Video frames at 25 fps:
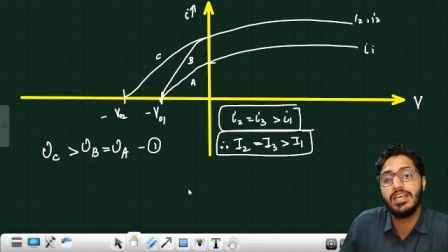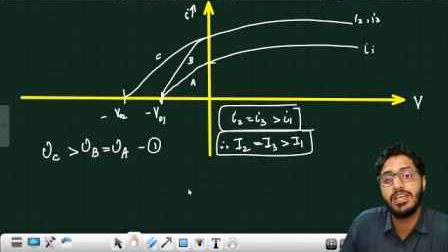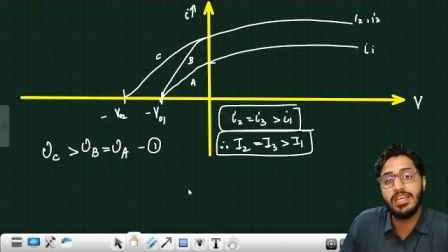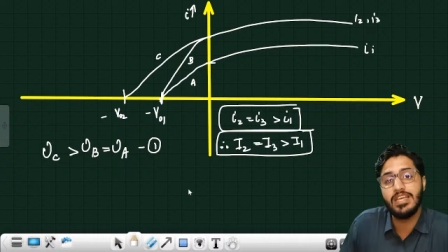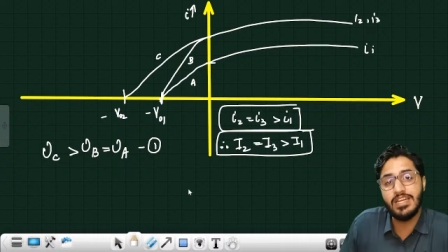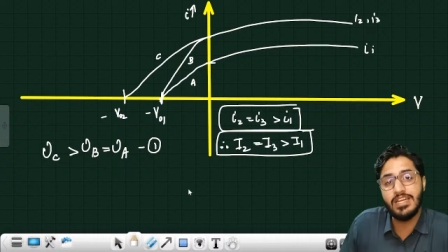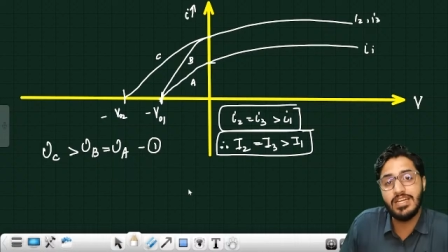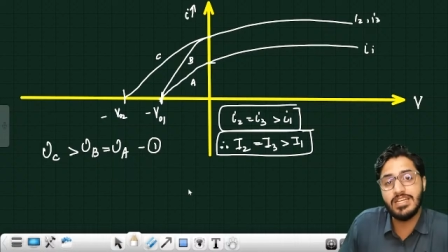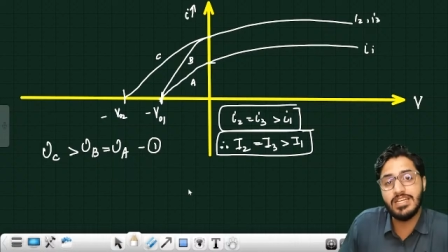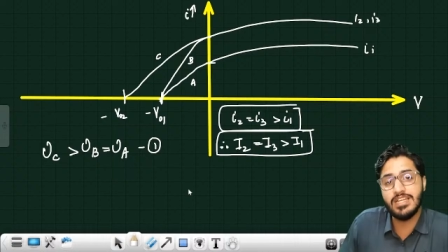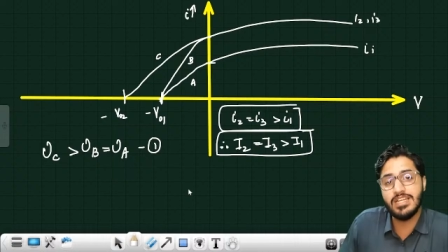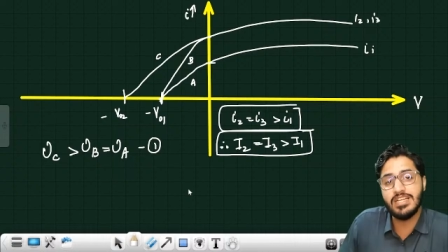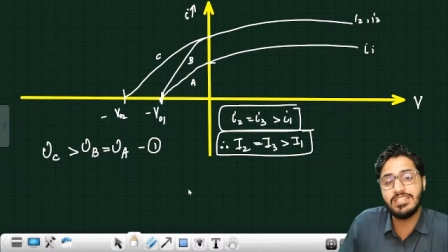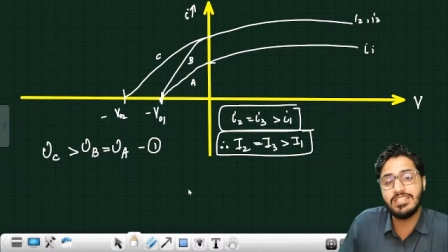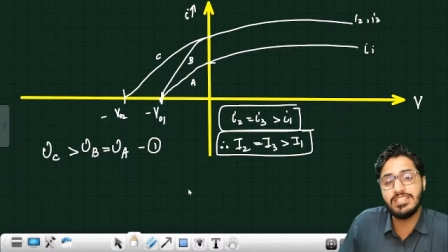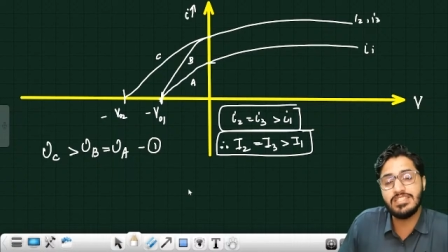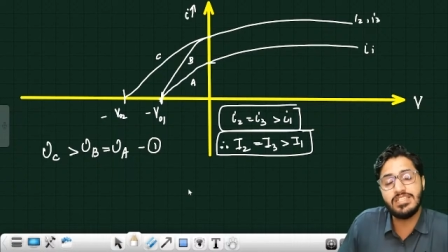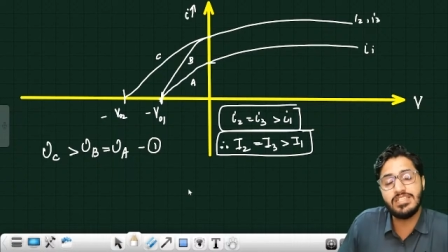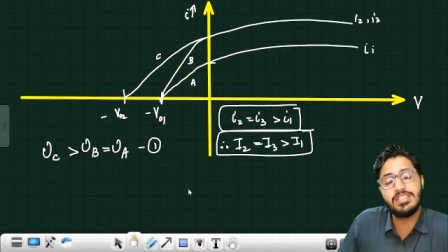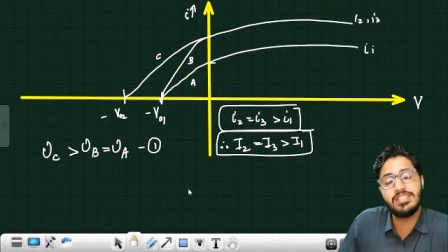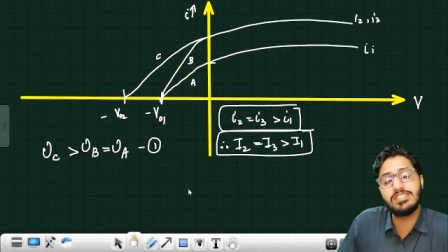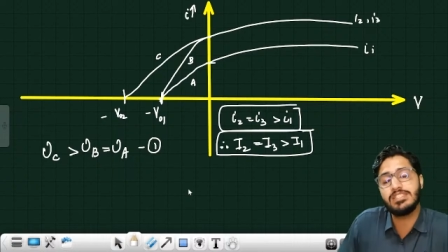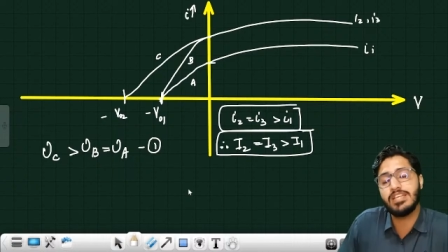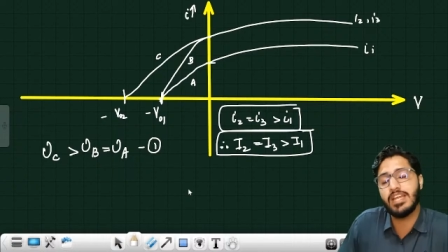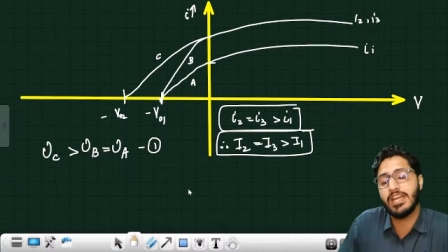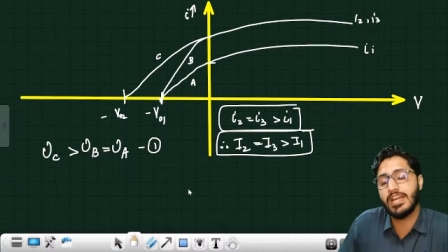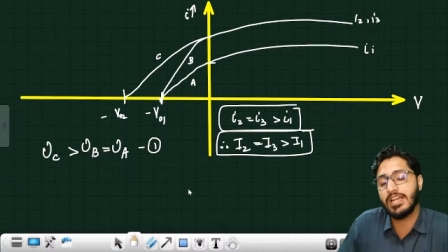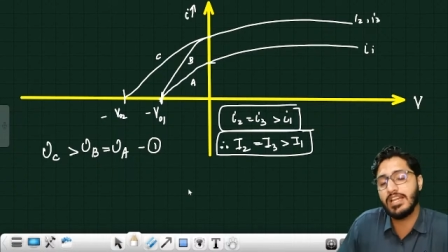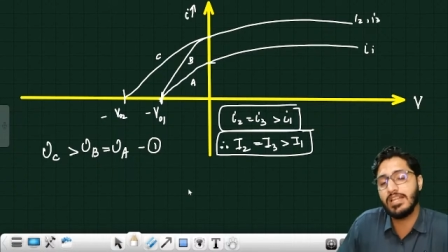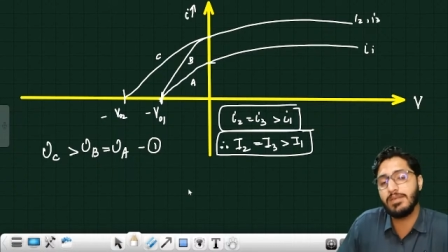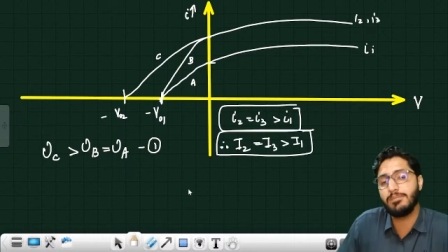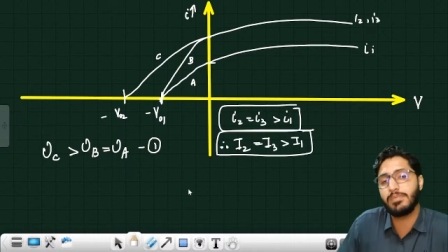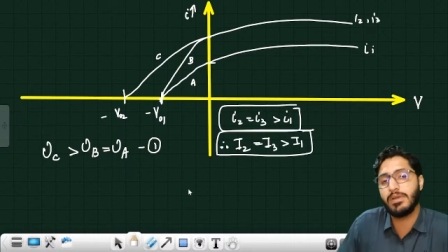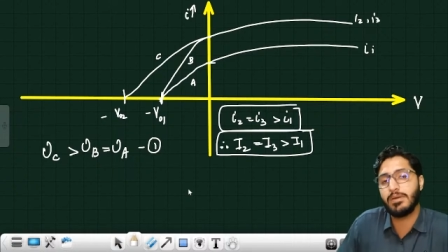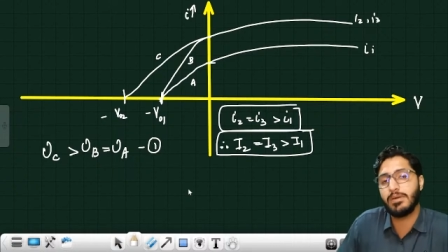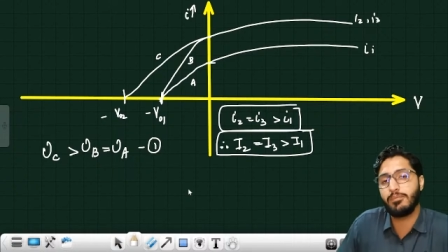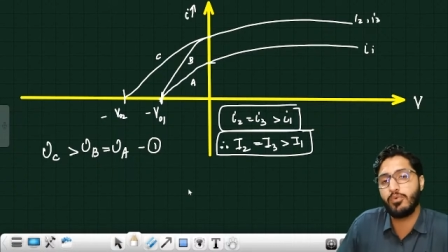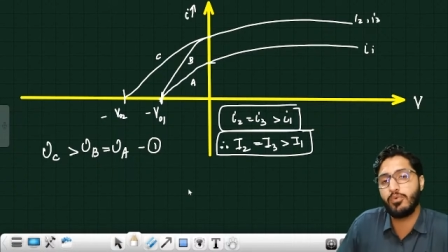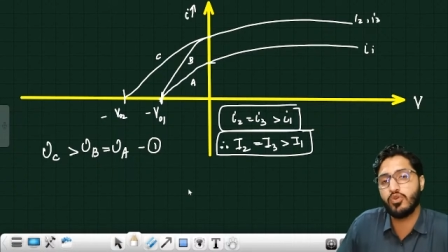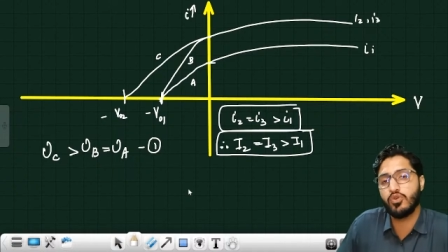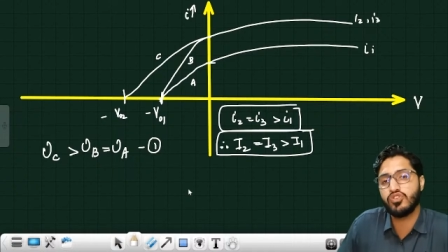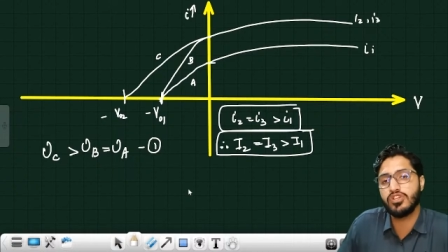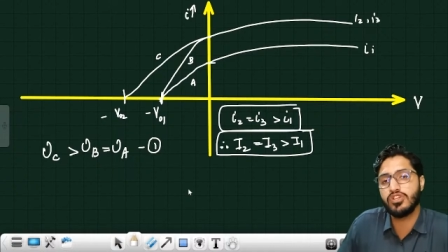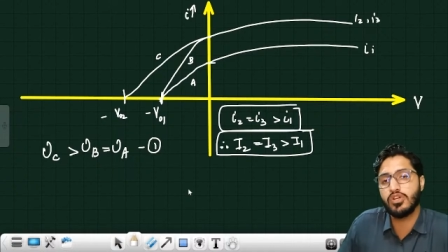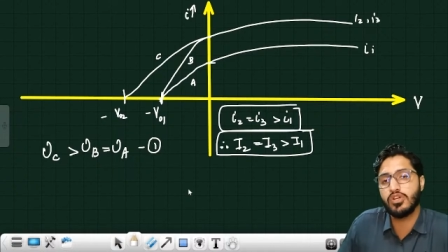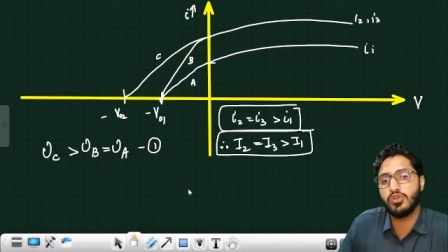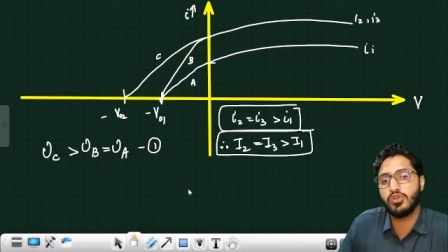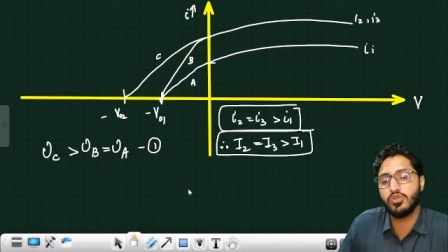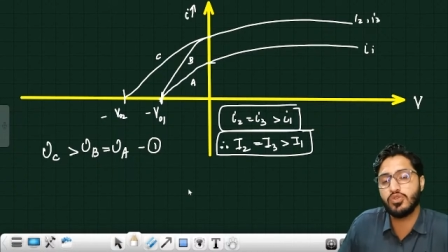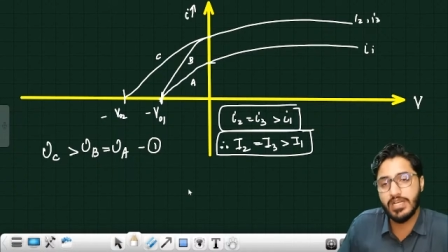Intensity is directly
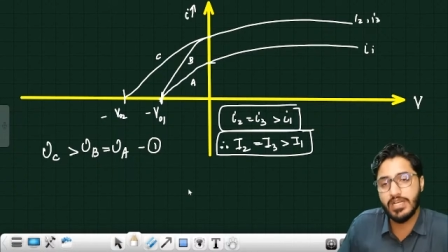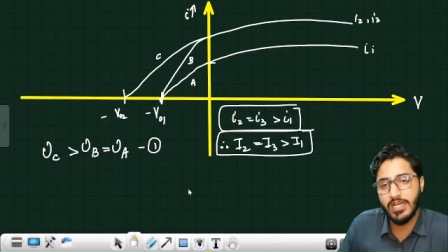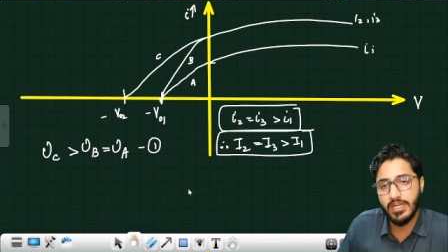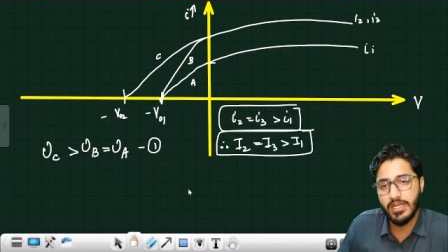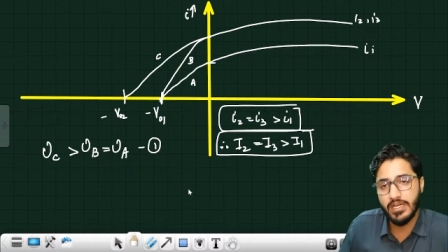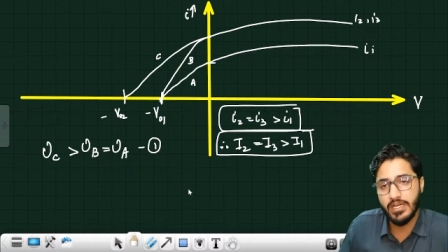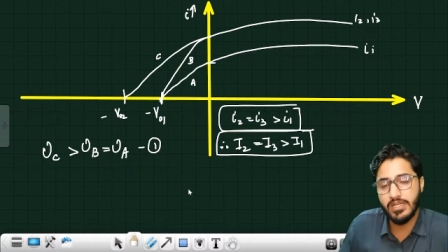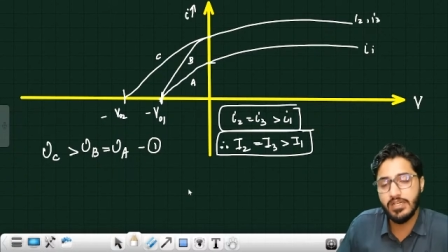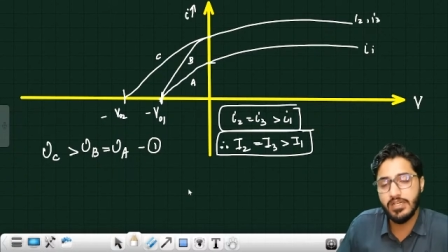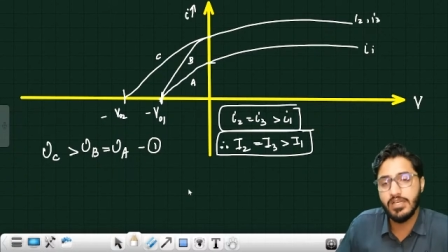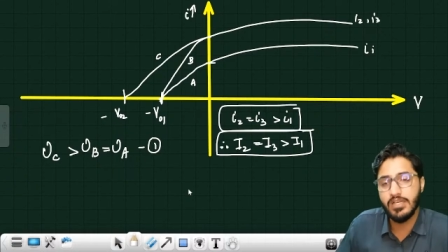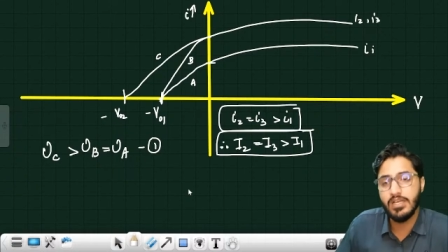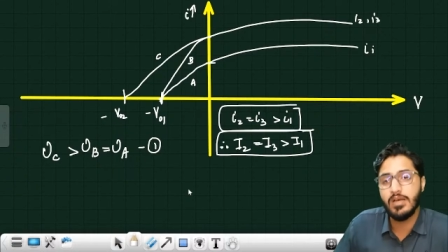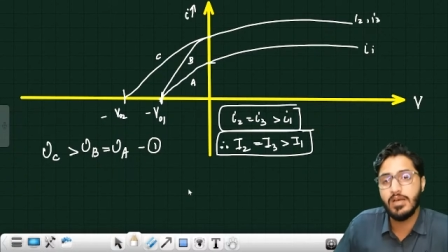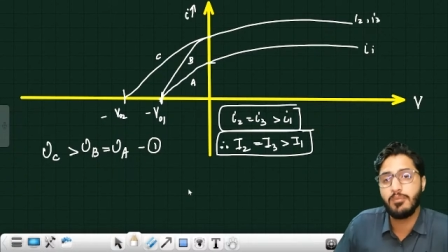proportional to the current.